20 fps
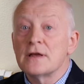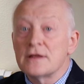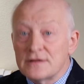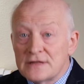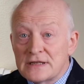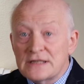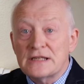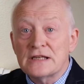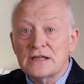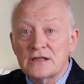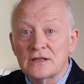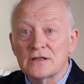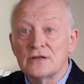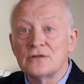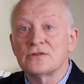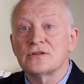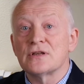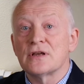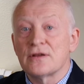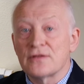This
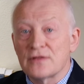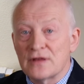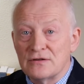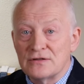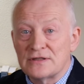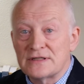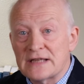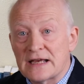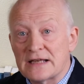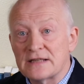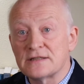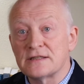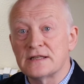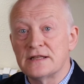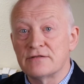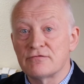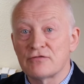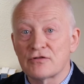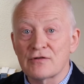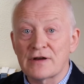includes those tests in
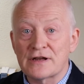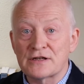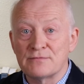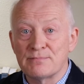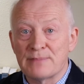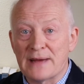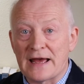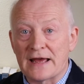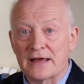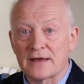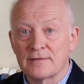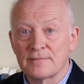the regression pack.